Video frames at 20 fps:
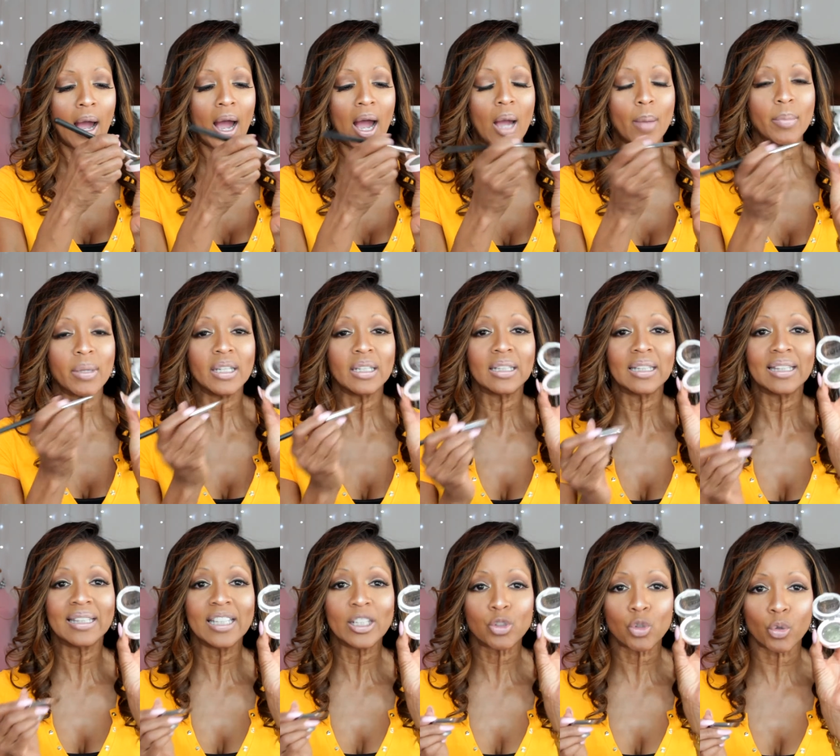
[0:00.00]
I
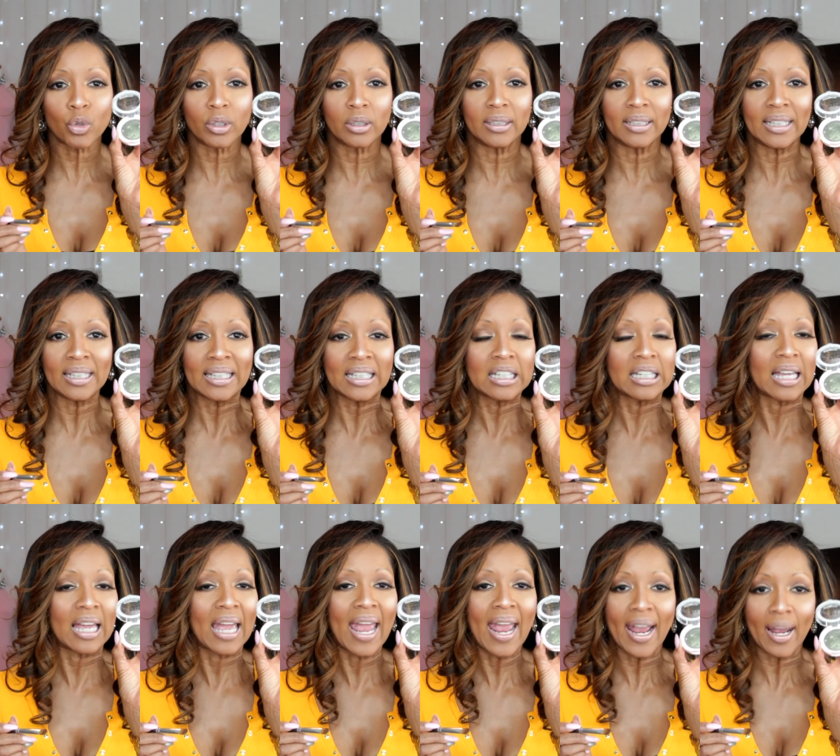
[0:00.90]
mean, literally,
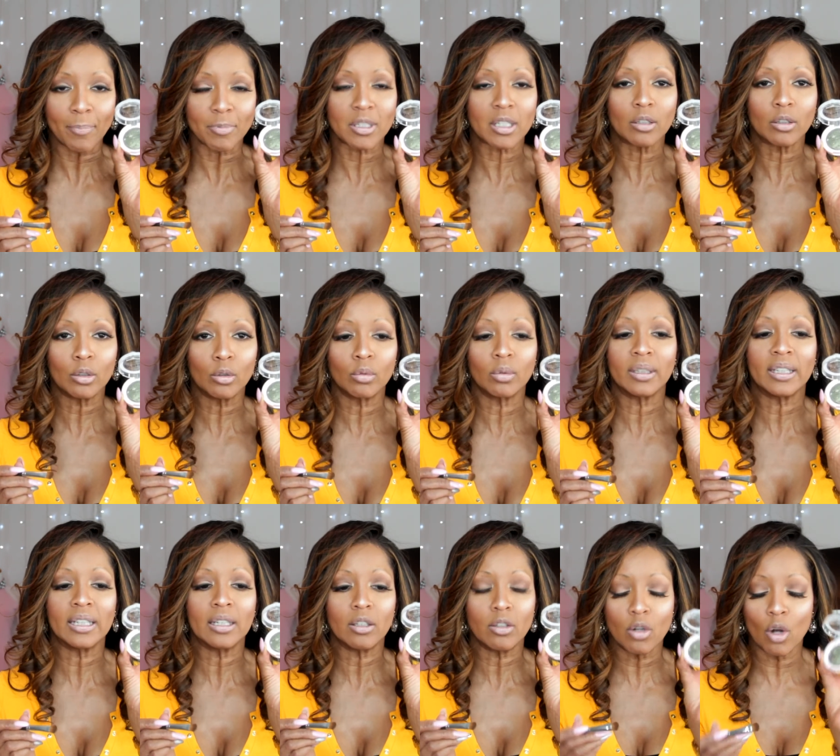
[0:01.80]

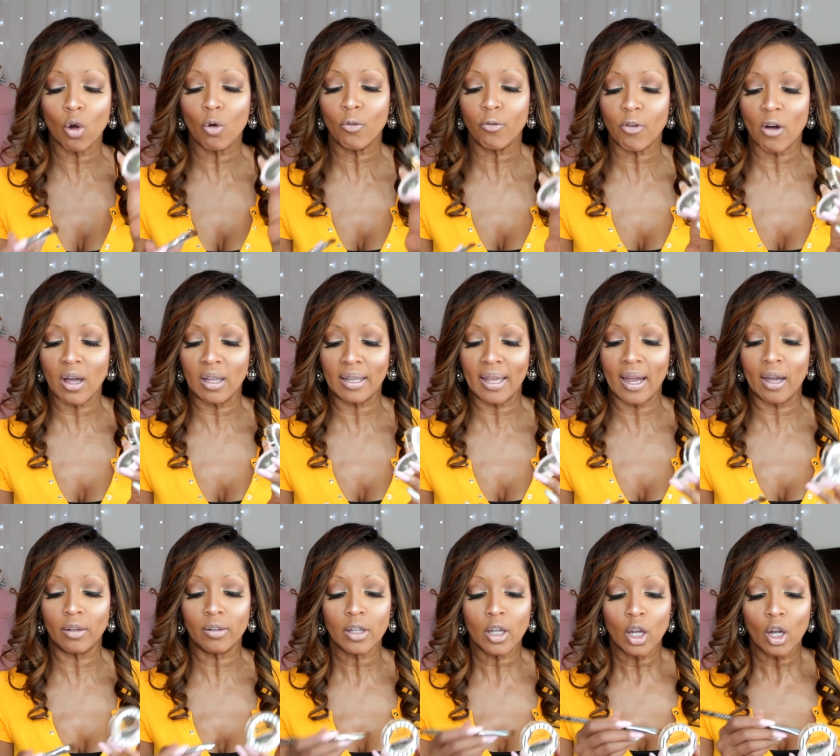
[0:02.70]
absolutely no
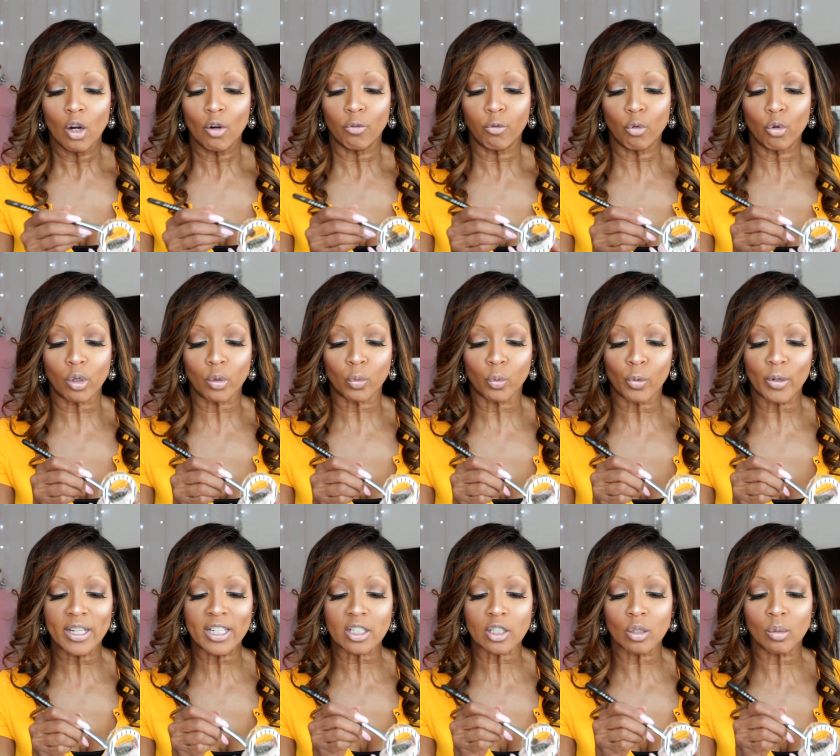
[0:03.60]
fallout. For a
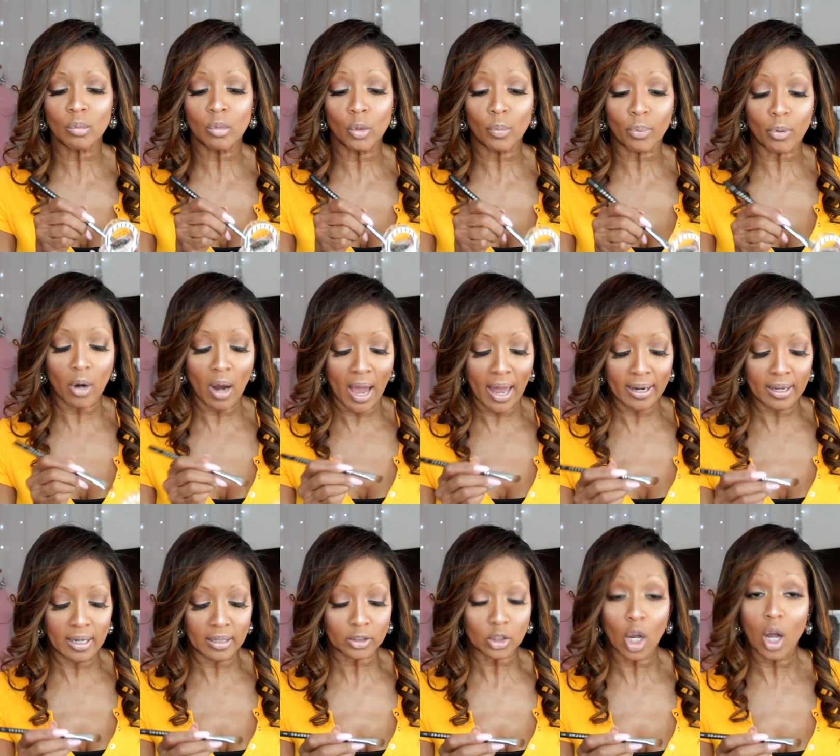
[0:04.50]
reasonable
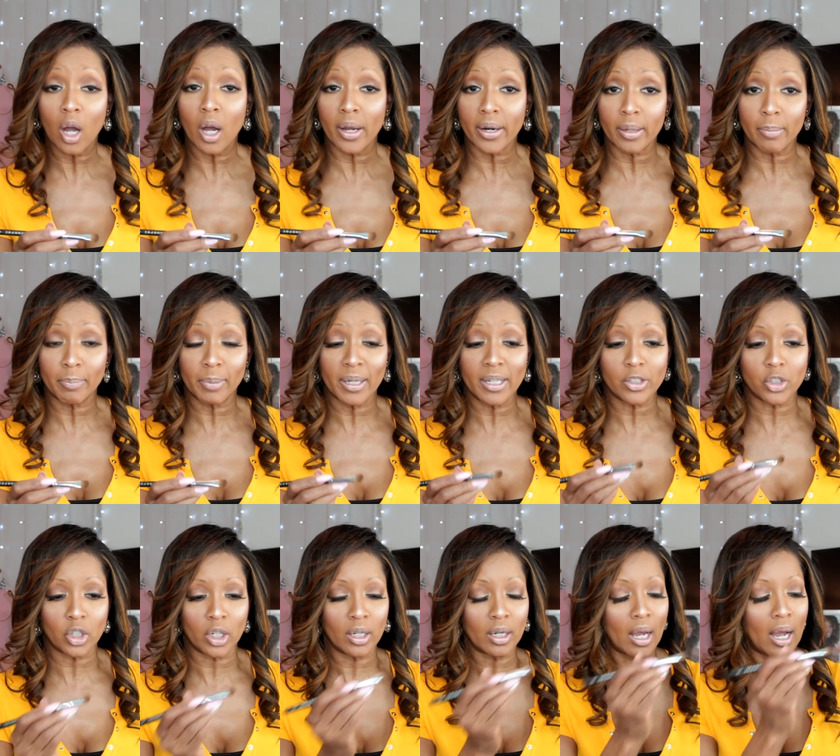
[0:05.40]
product on a
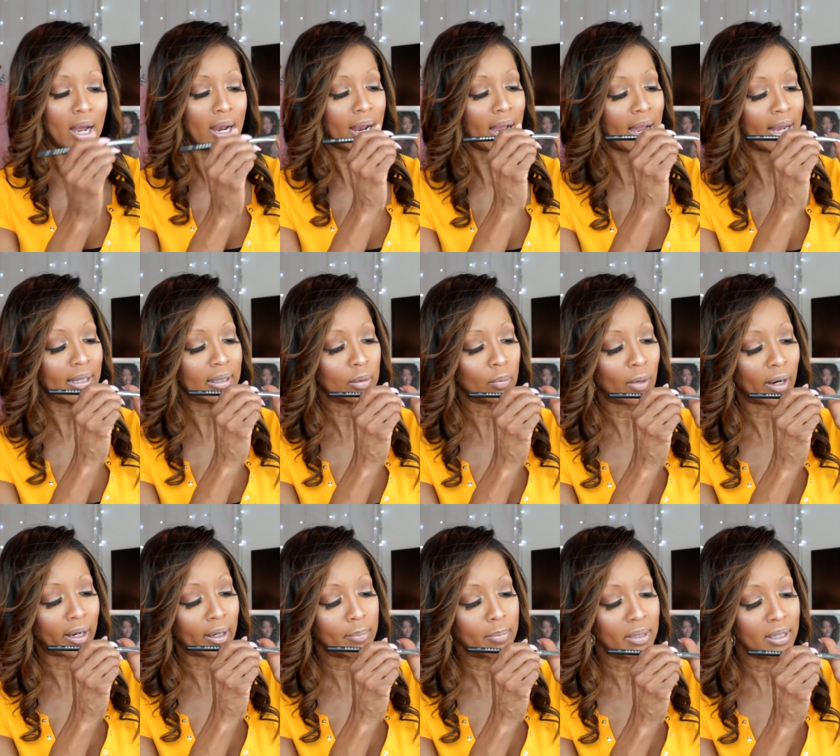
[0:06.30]
budget, I highly
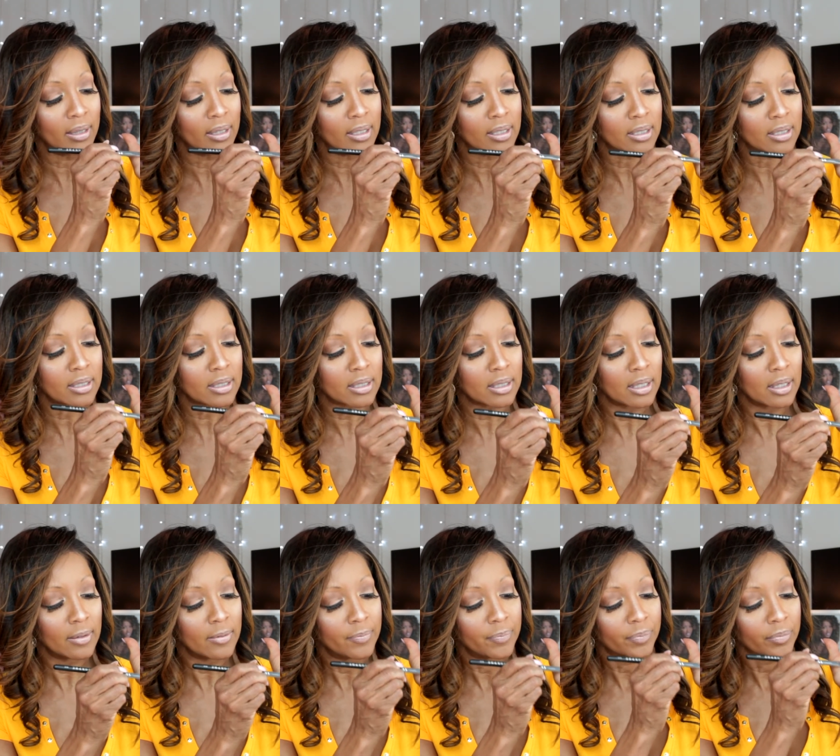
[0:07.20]
recommend this.
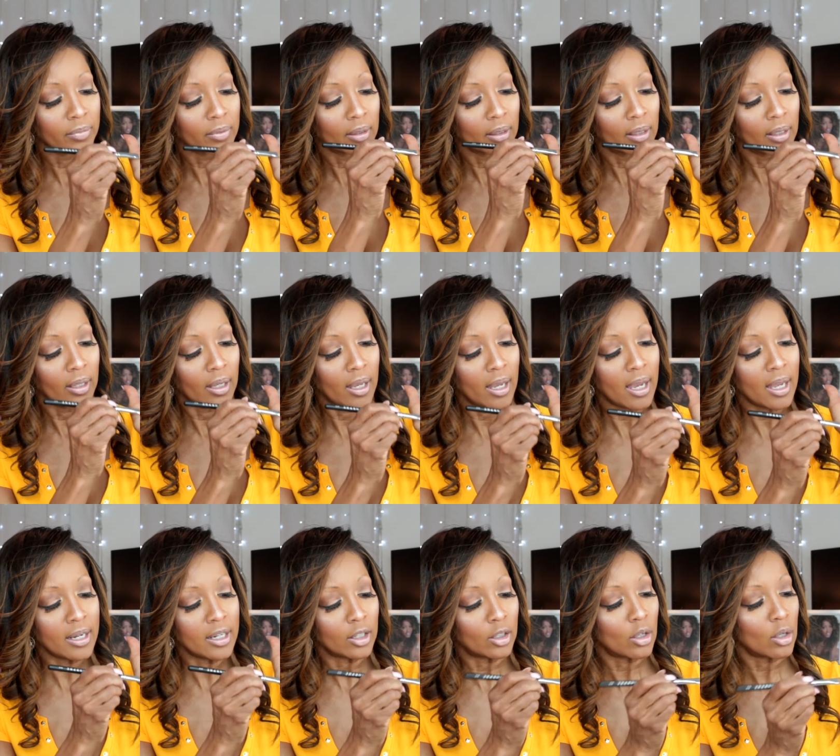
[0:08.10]

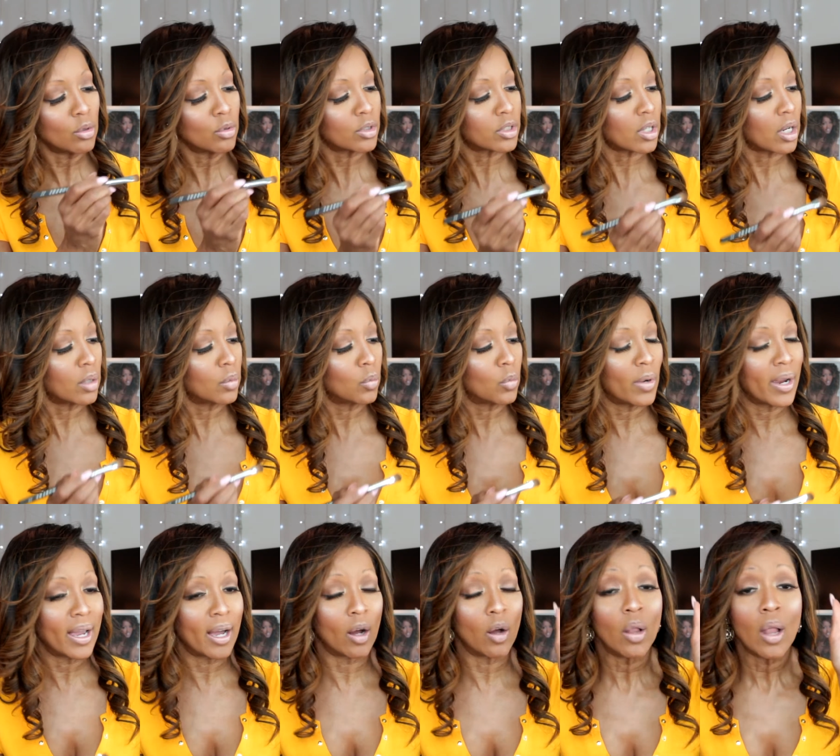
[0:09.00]
And it goes on
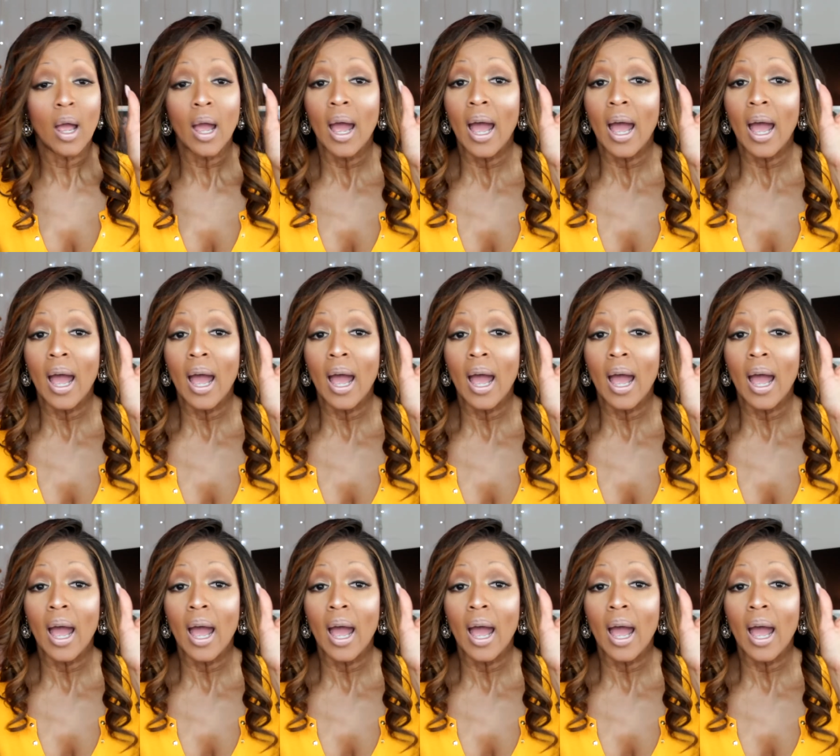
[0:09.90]
well.